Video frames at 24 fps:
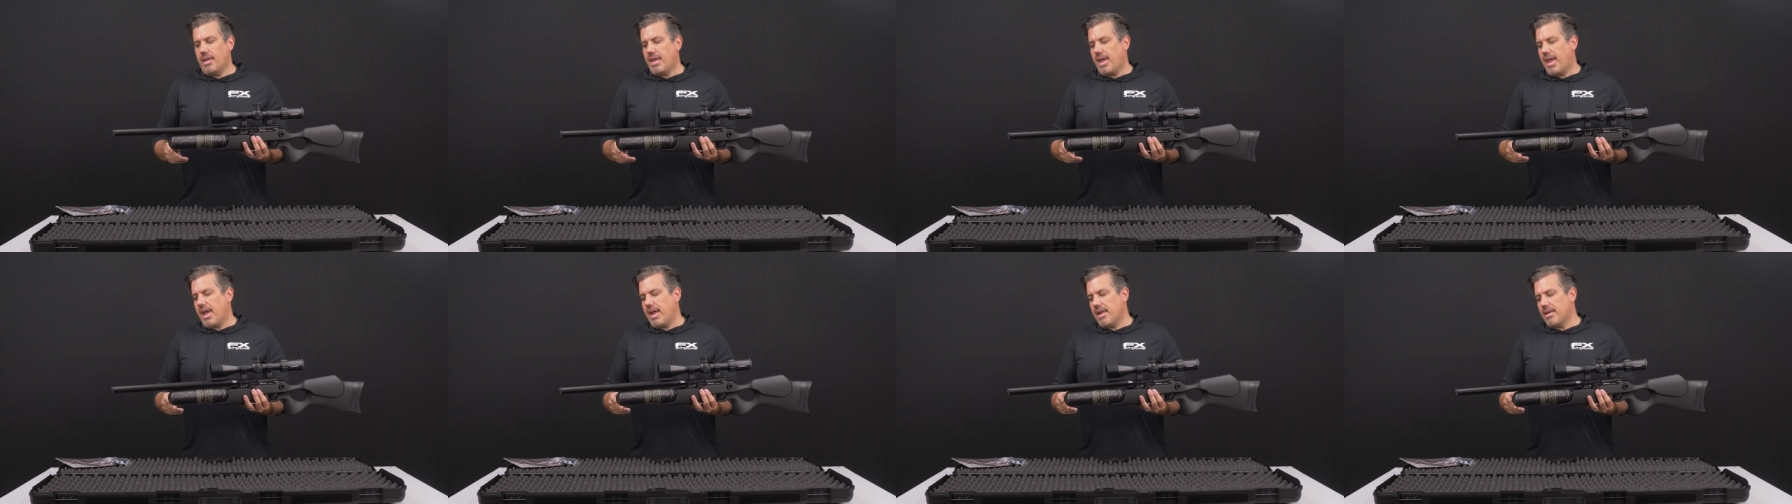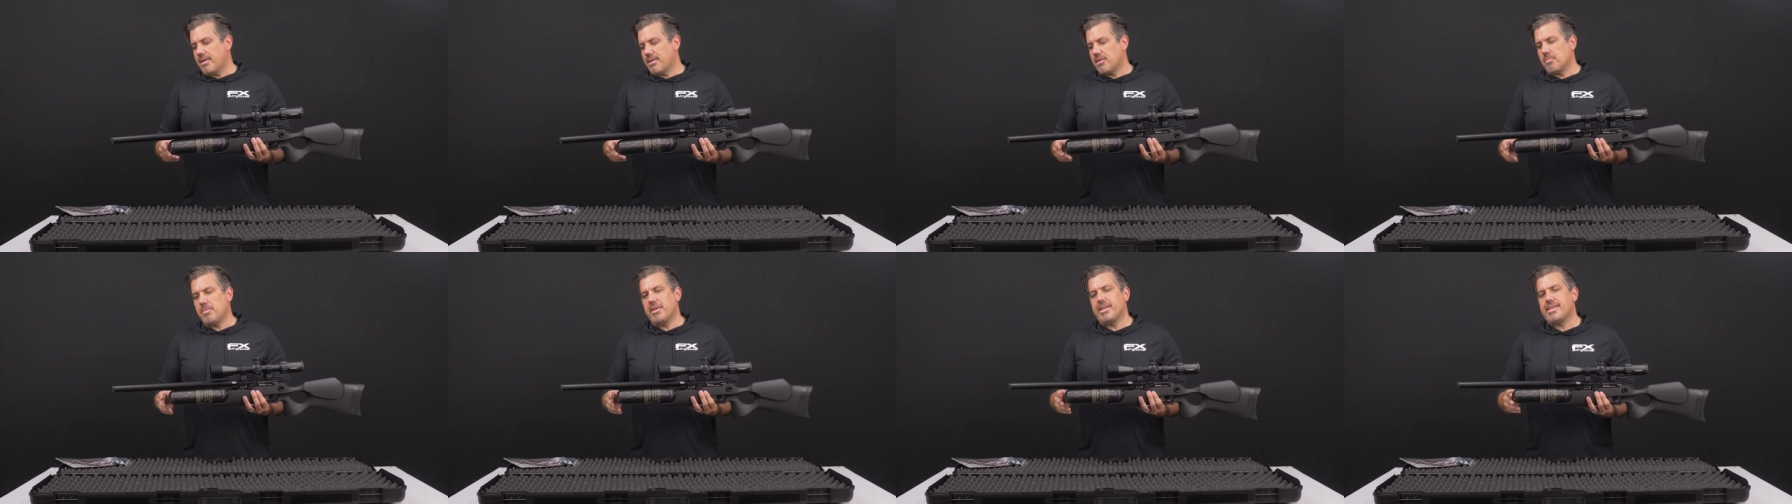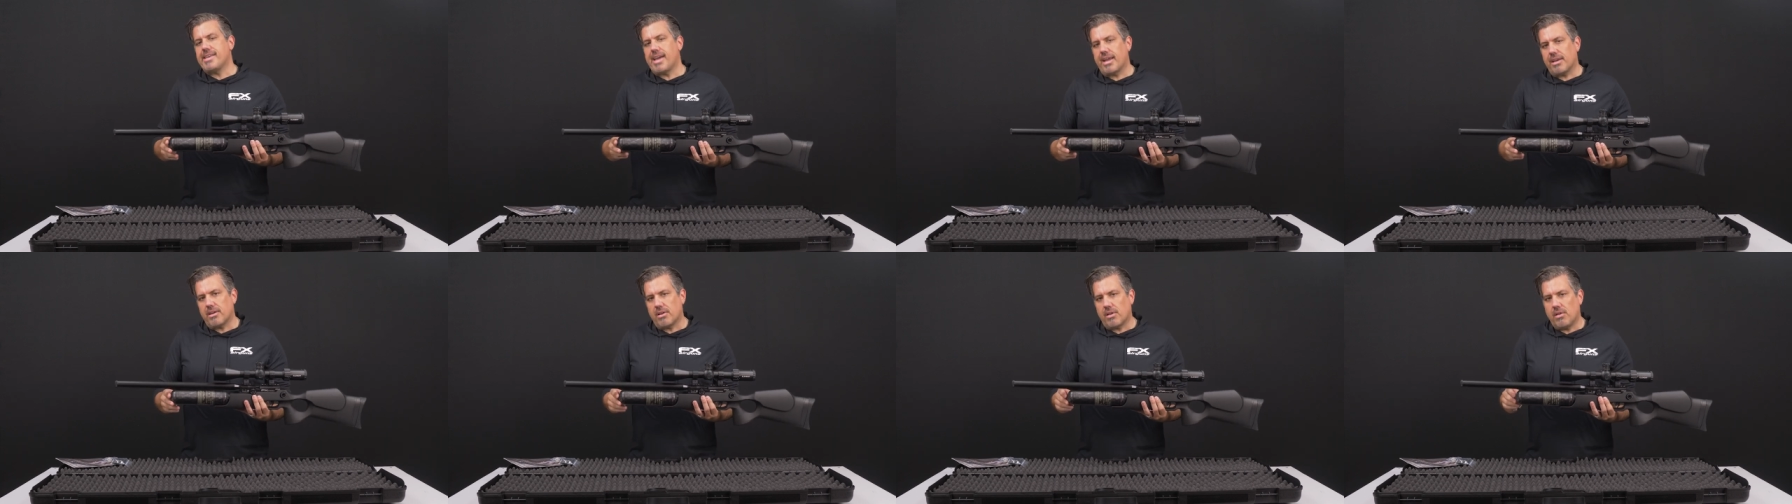and to be
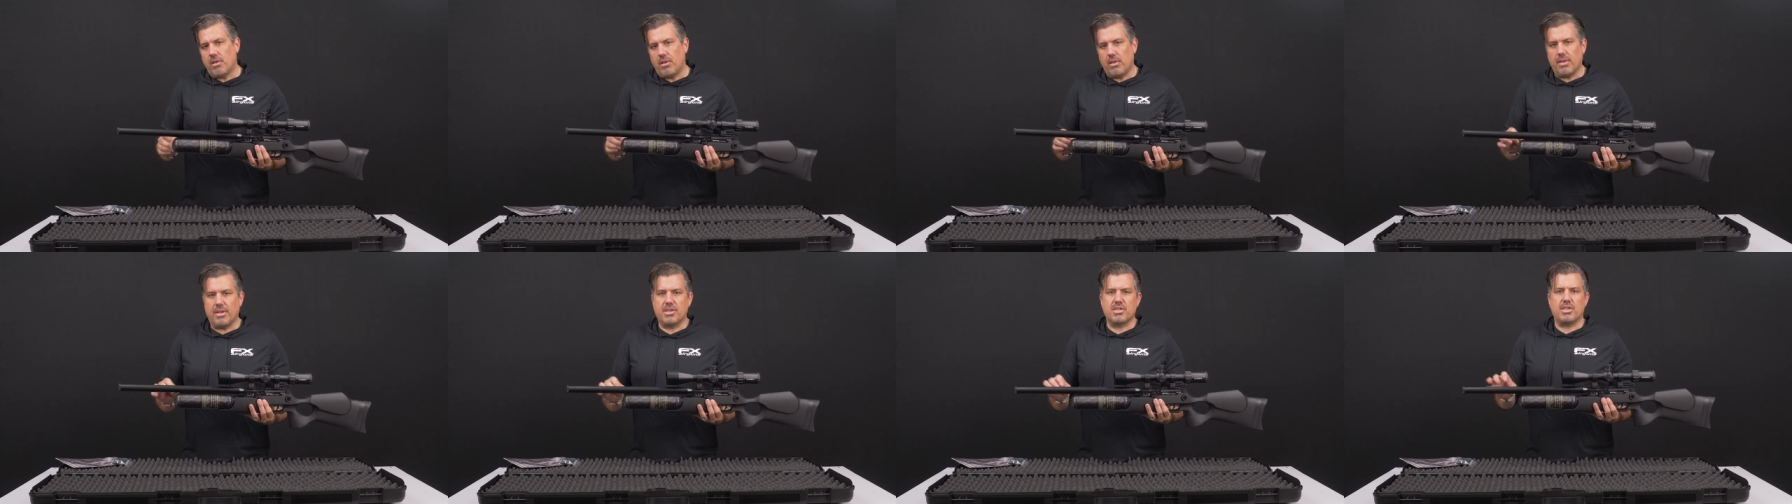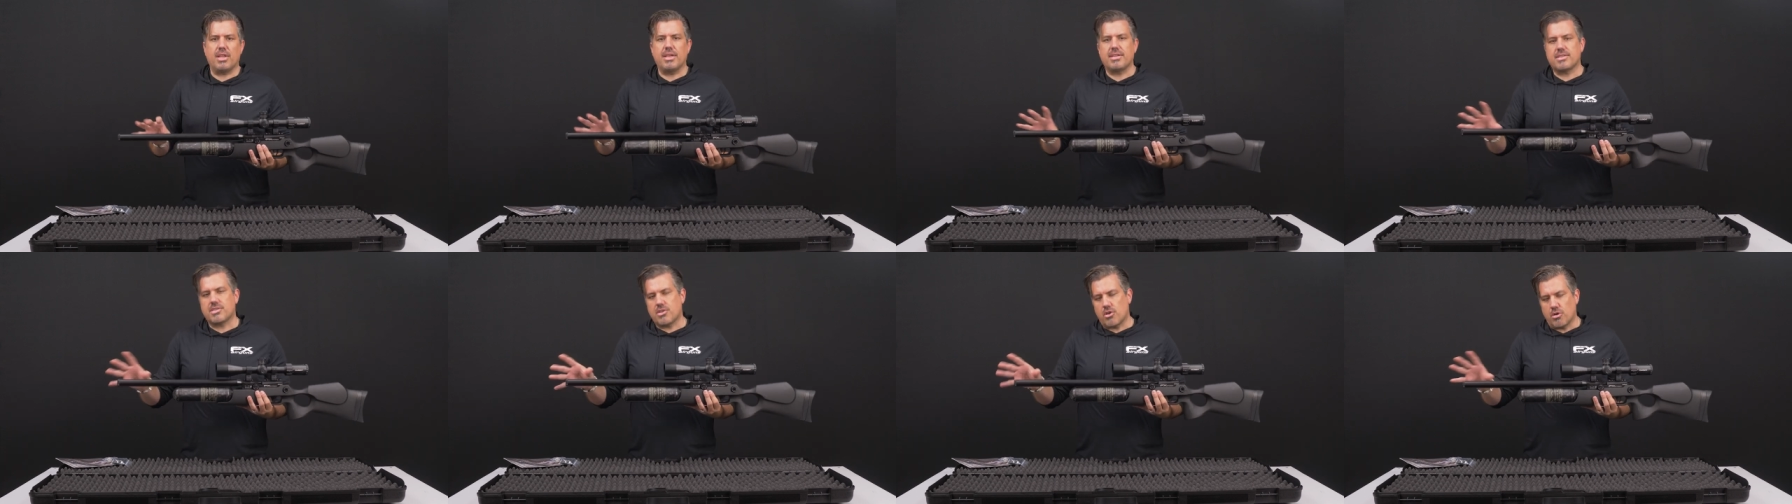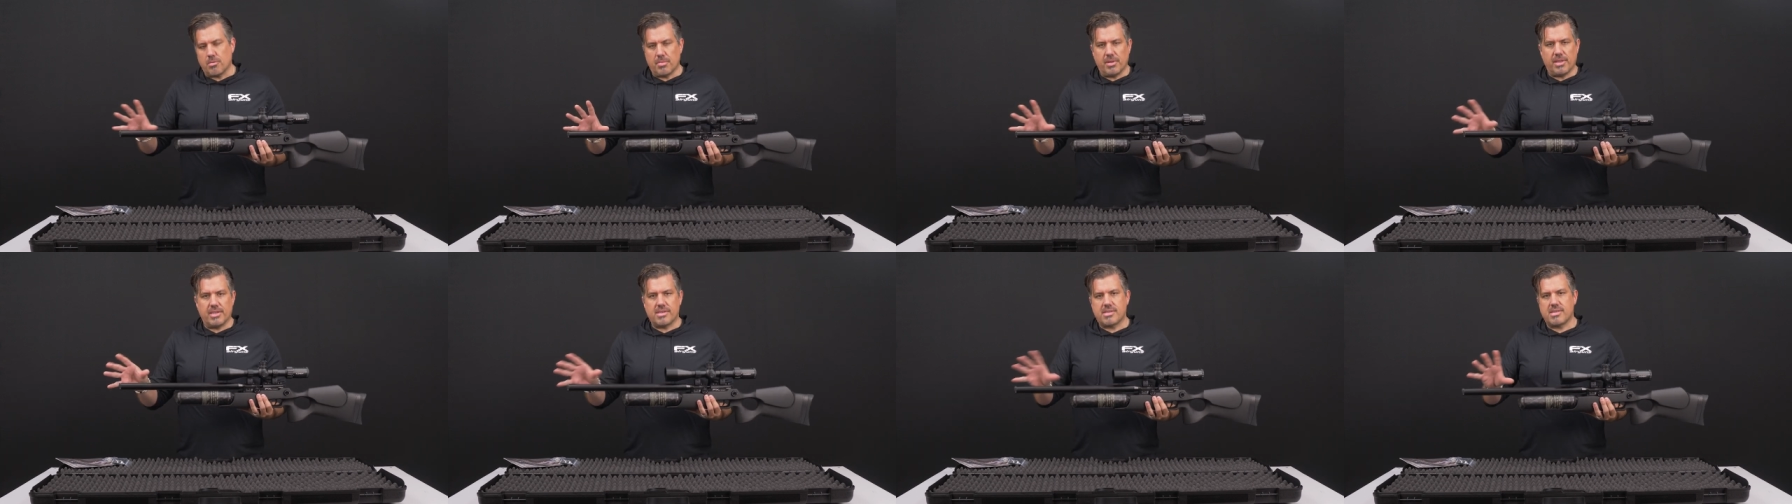technical, there's less
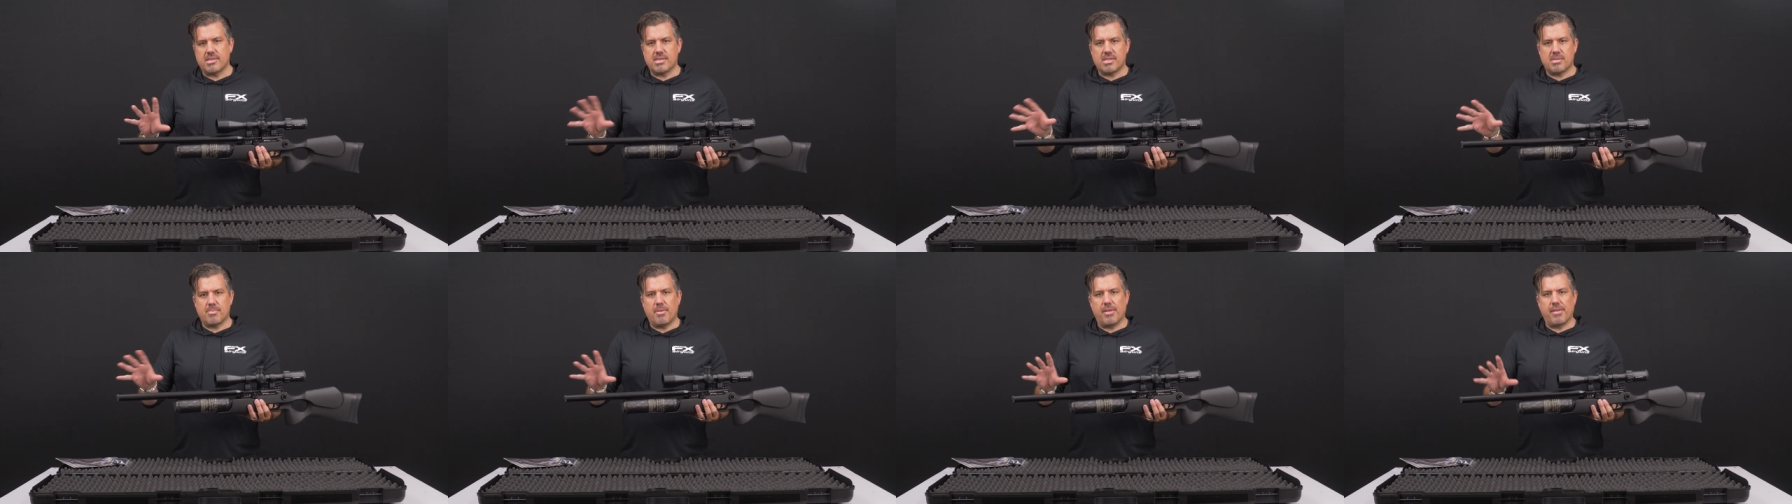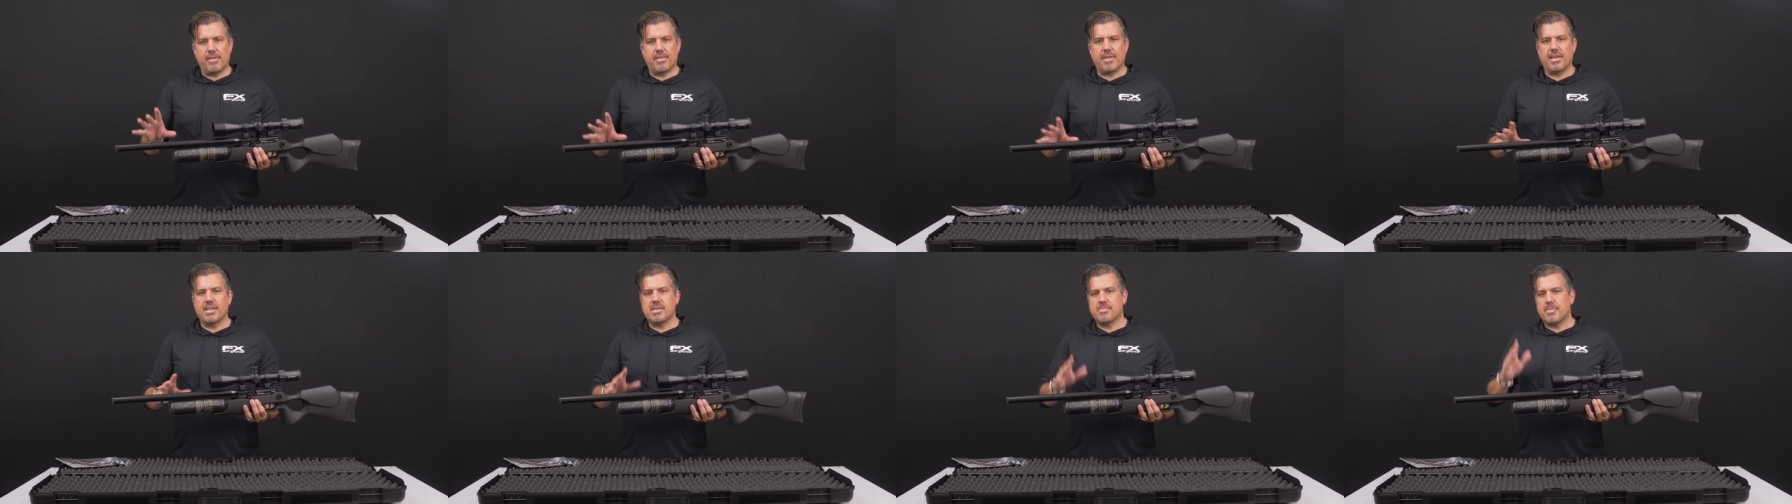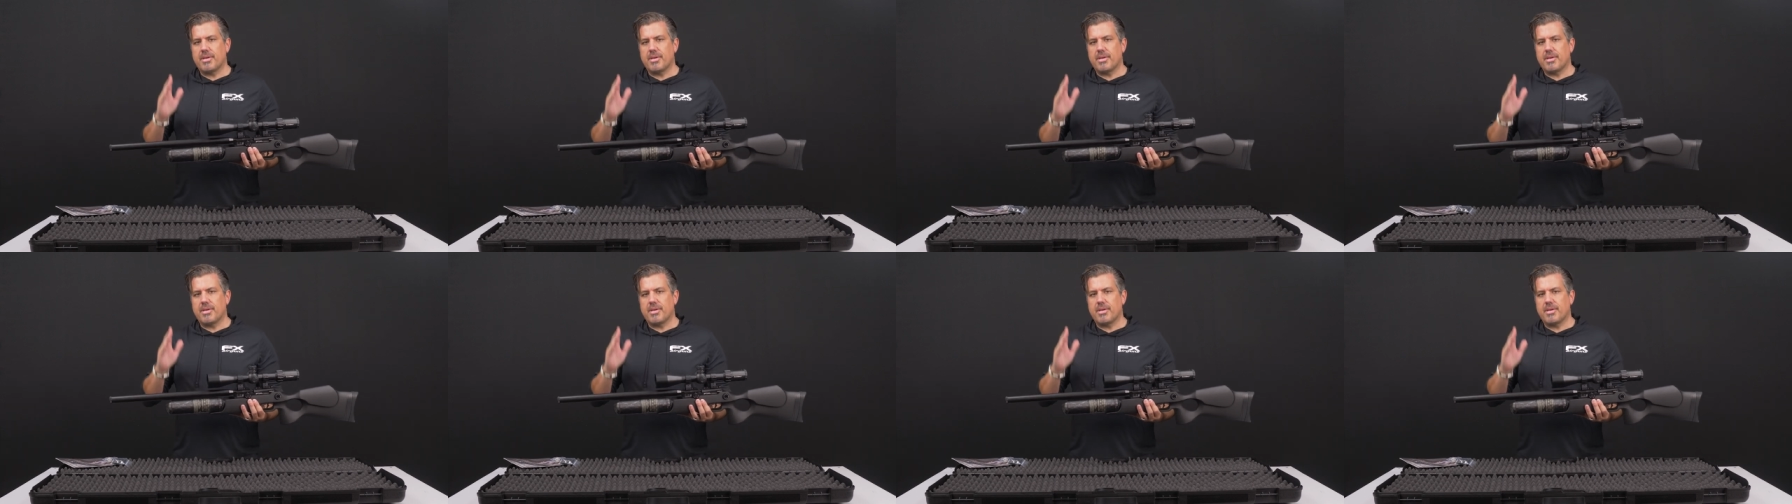turbulence and some other things,